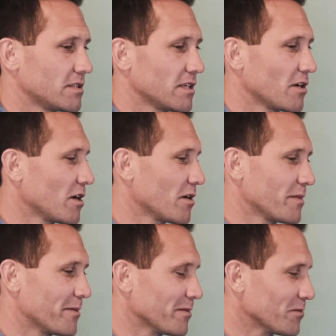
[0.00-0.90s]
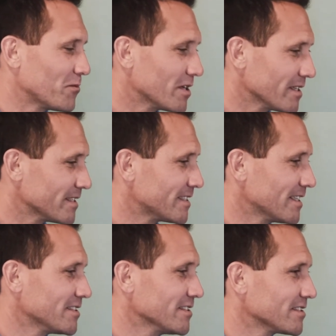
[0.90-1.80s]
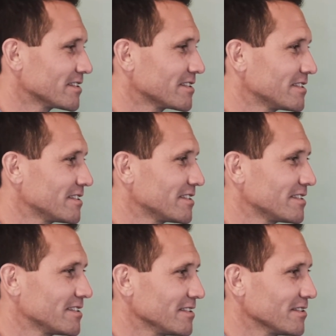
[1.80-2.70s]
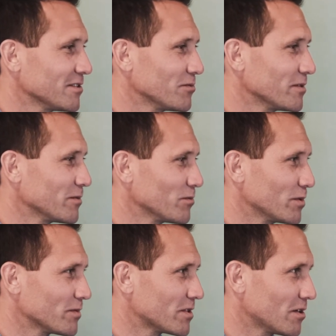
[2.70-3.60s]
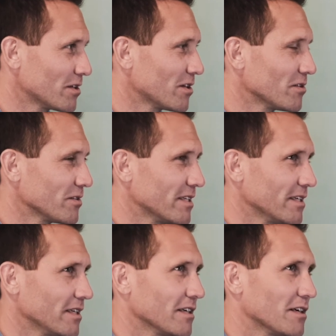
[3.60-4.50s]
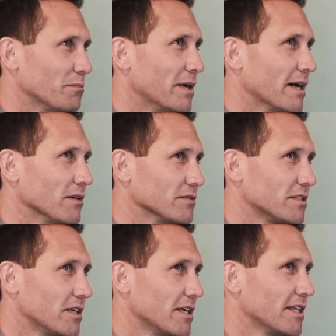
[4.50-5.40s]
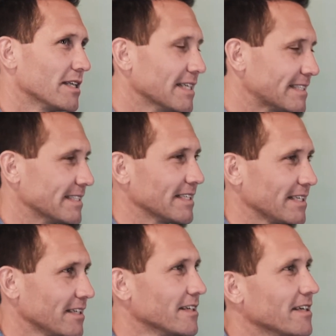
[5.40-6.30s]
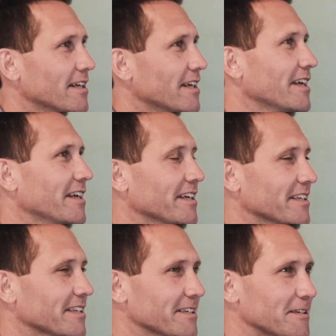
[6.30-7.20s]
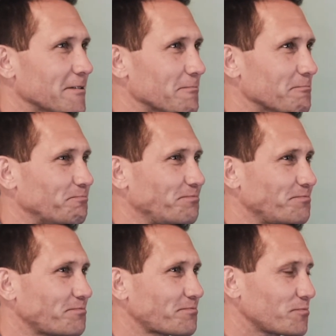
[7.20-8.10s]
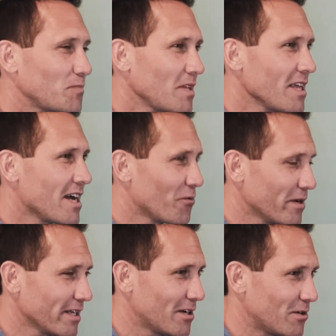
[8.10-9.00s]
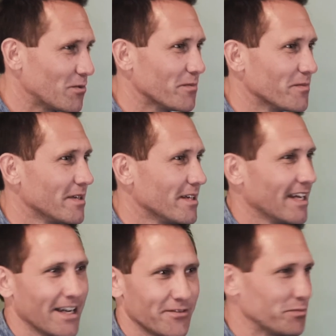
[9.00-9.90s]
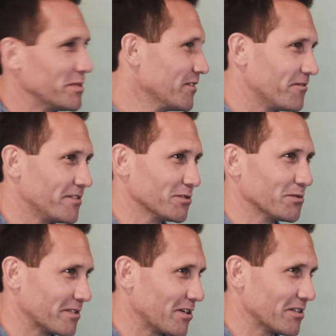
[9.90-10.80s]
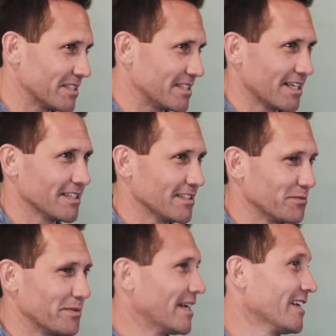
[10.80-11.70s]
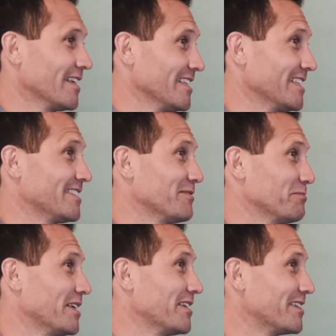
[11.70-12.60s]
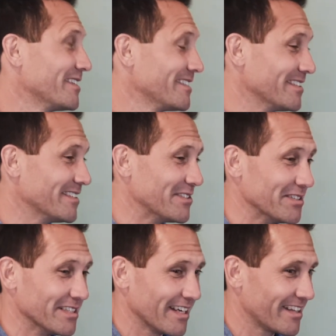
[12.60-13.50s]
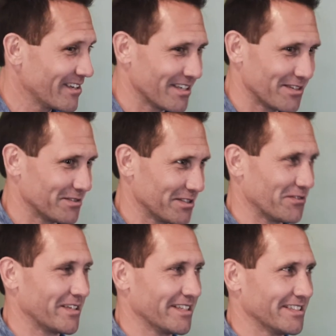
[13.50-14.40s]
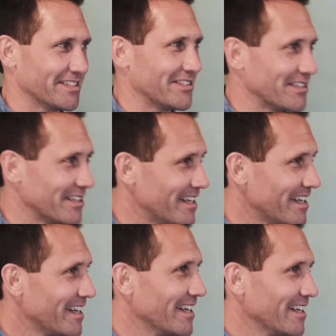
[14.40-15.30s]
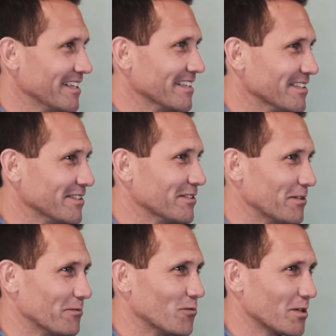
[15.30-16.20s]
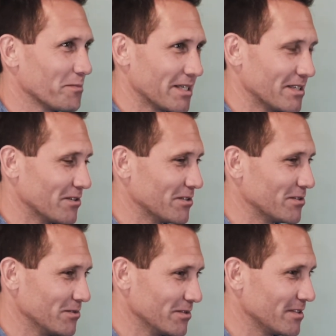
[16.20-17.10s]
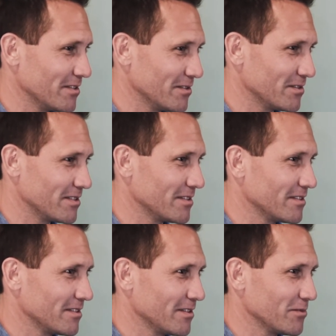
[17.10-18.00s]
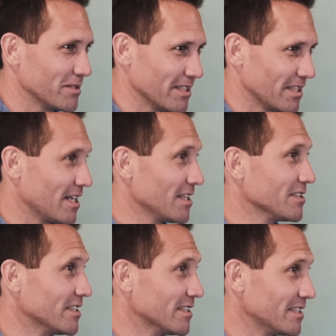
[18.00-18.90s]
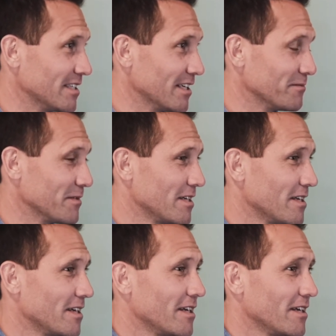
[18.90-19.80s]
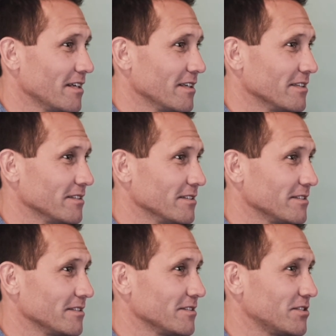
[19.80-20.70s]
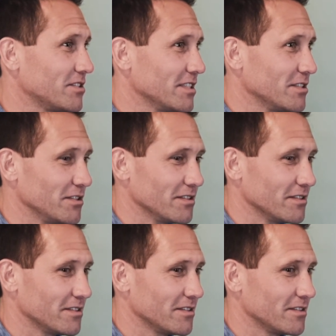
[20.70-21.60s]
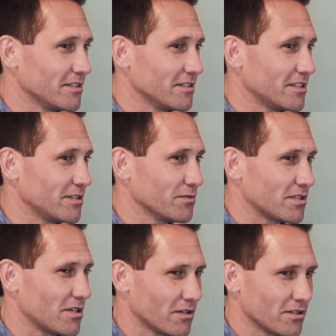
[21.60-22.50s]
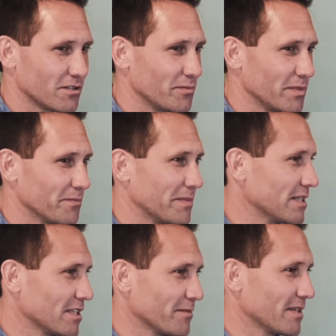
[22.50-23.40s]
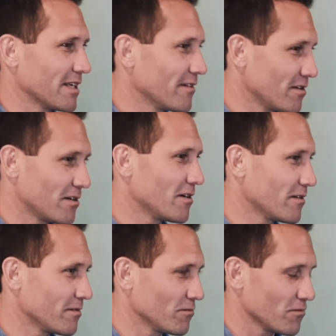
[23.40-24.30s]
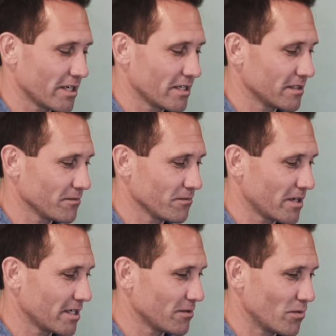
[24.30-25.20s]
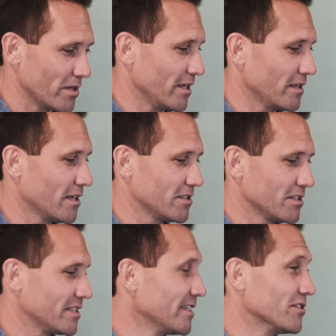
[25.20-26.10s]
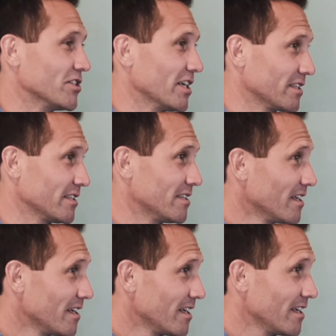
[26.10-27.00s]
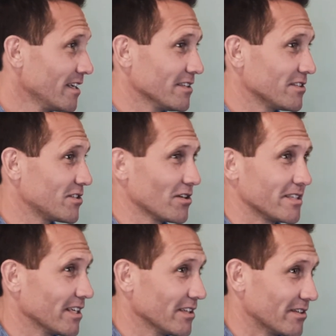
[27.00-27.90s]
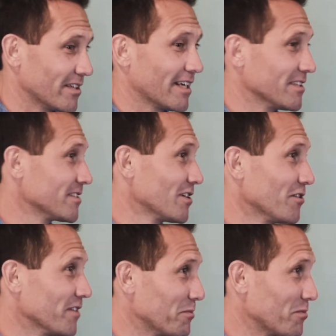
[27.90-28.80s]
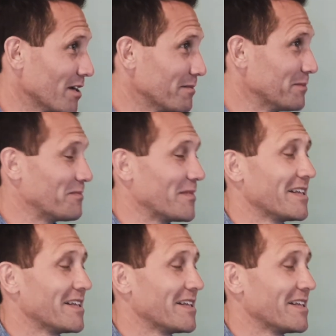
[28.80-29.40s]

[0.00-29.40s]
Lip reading: I remember one of the sessions, you know, we were talking all day about listening, and I went home after being filled with all this knowledge about how to listen better, you know, and I thought I was a great listener. And one of my daughters, who was in college at the time, and she was talking to me about something. Right away, I just interjected and started telling her how to solve that problem.